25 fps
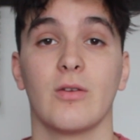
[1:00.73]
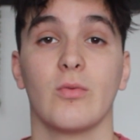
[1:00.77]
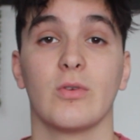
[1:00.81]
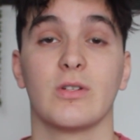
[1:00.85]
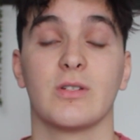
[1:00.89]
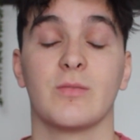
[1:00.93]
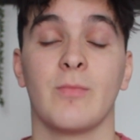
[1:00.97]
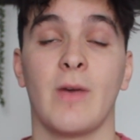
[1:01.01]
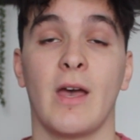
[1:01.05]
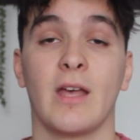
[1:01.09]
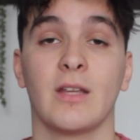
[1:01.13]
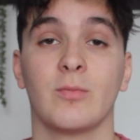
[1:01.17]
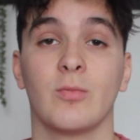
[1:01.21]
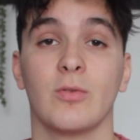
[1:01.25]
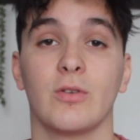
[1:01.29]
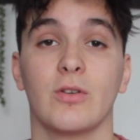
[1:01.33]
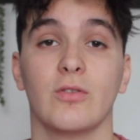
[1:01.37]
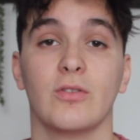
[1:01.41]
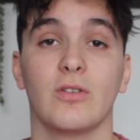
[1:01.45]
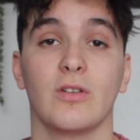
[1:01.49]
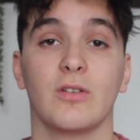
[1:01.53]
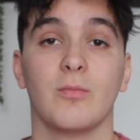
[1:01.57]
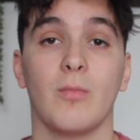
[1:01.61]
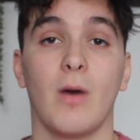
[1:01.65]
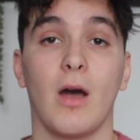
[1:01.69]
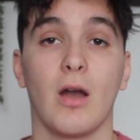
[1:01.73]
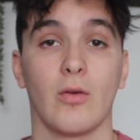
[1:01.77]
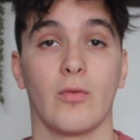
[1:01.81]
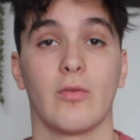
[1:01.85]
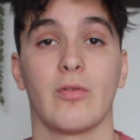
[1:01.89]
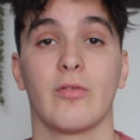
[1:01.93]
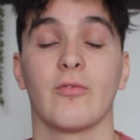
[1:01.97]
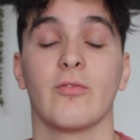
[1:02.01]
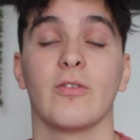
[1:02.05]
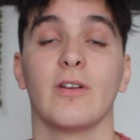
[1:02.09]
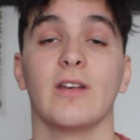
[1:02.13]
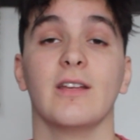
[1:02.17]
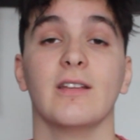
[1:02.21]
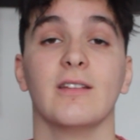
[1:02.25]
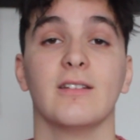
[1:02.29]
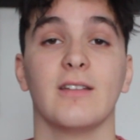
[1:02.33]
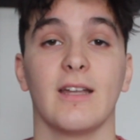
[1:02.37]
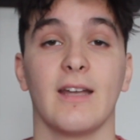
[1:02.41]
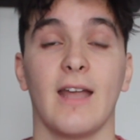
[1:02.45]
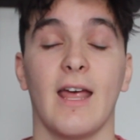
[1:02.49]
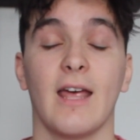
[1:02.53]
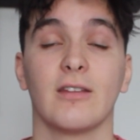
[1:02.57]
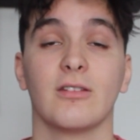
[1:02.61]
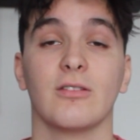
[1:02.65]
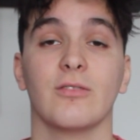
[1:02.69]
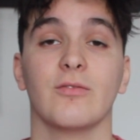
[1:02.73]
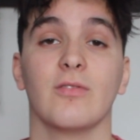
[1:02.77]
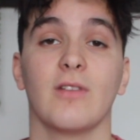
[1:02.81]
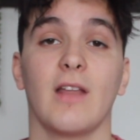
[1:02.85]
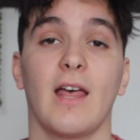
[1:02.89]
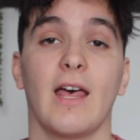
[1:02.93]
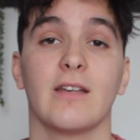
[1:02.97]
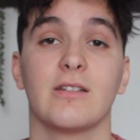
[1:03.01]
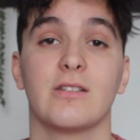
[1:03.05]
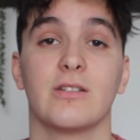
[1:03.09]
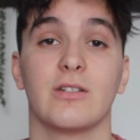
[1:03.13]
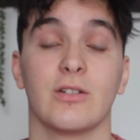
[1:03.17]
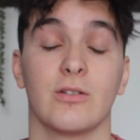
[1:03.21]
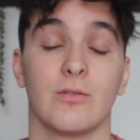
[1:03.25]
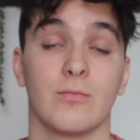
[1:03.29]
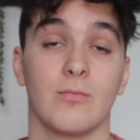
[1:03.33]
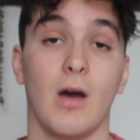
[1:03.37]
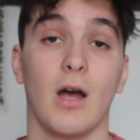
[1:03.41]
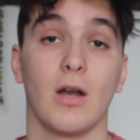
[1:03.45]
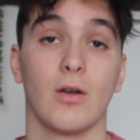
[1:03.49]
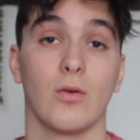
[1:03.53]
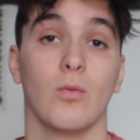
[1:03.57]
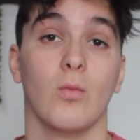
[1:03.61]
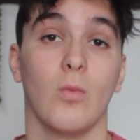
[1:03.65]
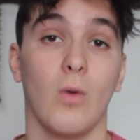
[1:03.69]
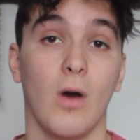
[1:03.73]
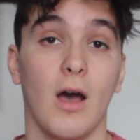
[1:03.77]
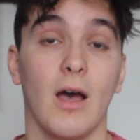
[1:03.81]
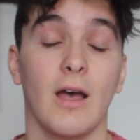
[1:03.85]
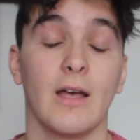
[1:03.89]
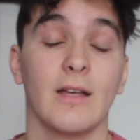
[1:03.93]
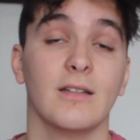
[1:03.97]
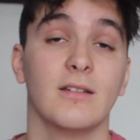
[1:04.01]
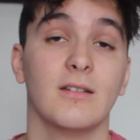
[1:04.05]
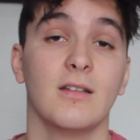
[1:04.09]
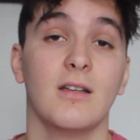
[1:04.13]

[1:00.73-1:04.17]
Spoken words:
which mass produces Model 3s and as of last year Model Ys,